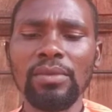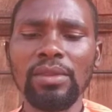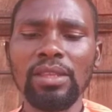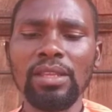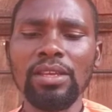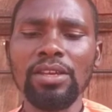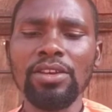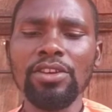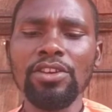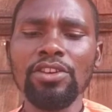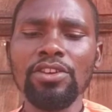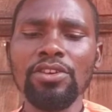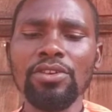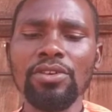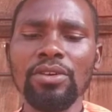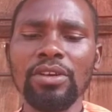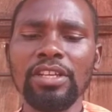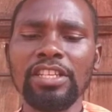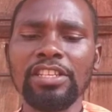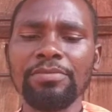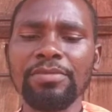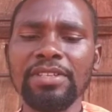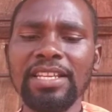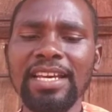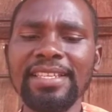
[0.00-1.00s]

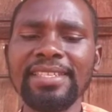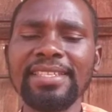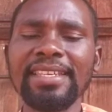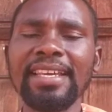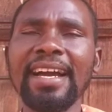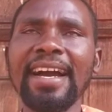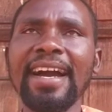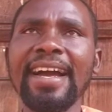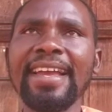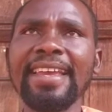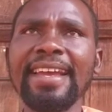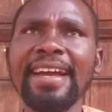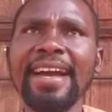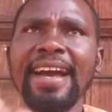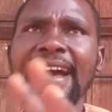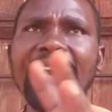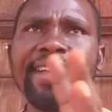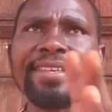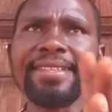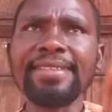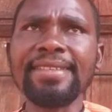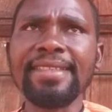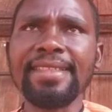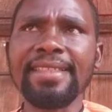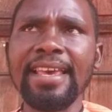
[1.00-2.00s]
It means that I
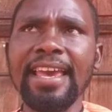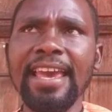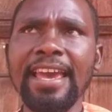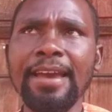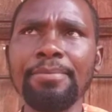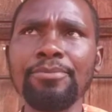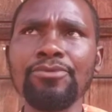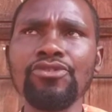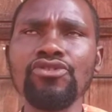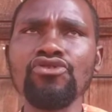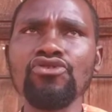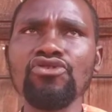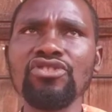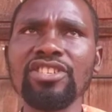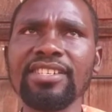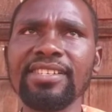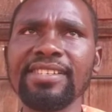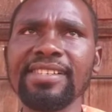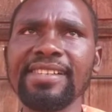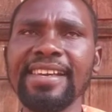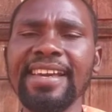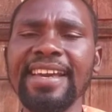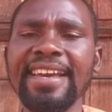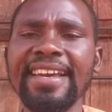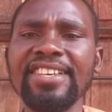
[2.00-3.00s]
ask them to
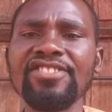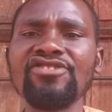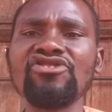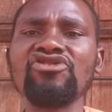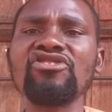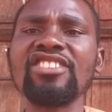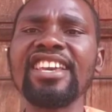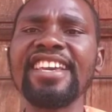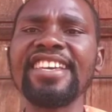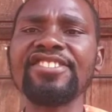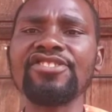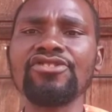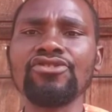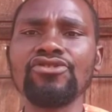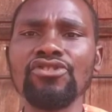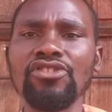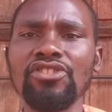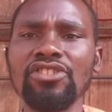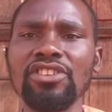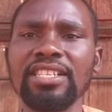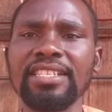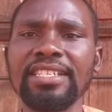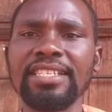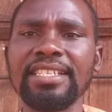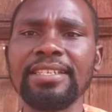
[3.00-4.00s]
create the
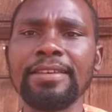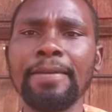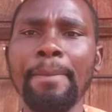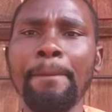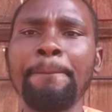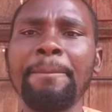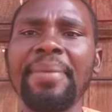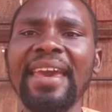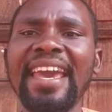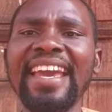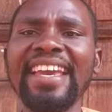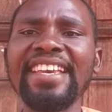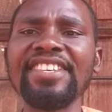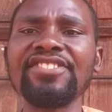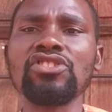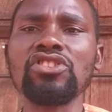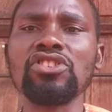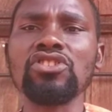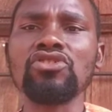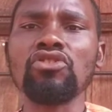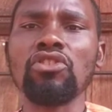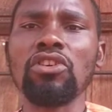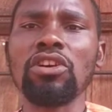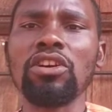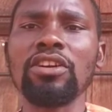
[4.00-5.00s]
story based
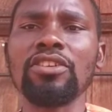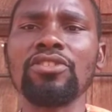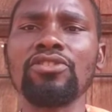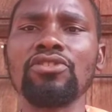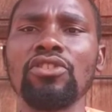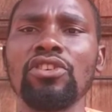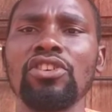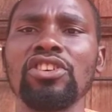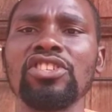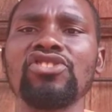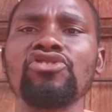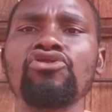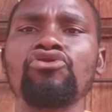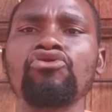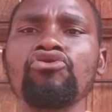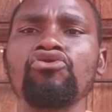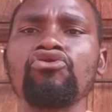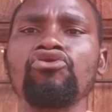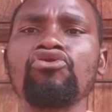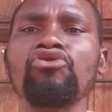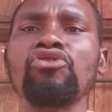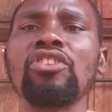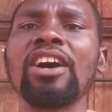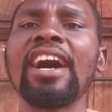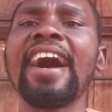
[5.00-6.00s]
on those
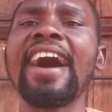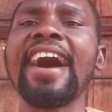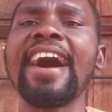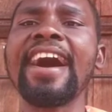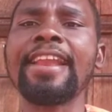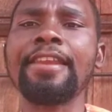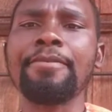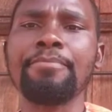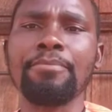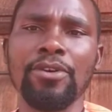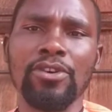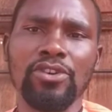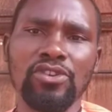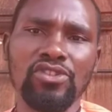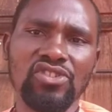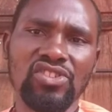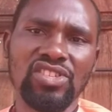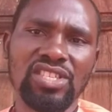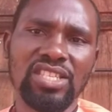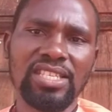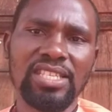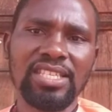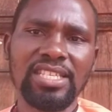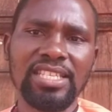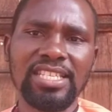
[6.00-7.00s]
two
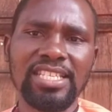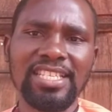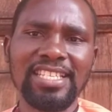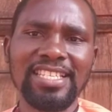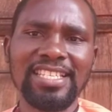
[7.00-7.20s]
animals,